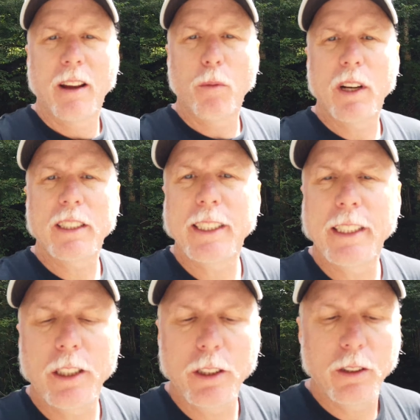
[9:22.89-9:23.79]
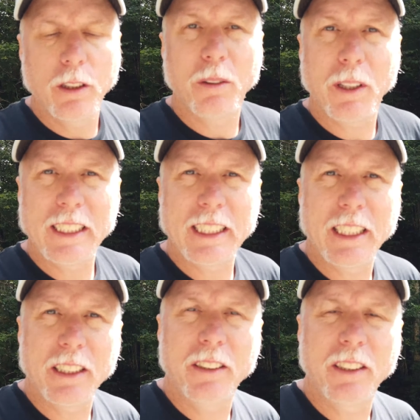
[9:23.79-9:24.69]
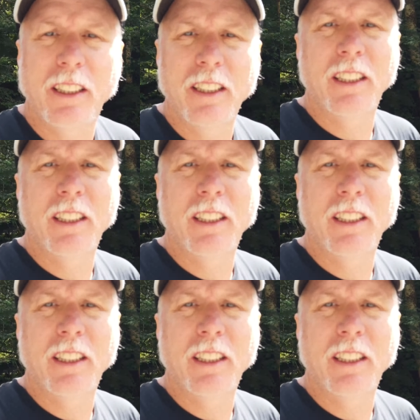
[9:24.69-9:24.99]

And what does he do? What does he do?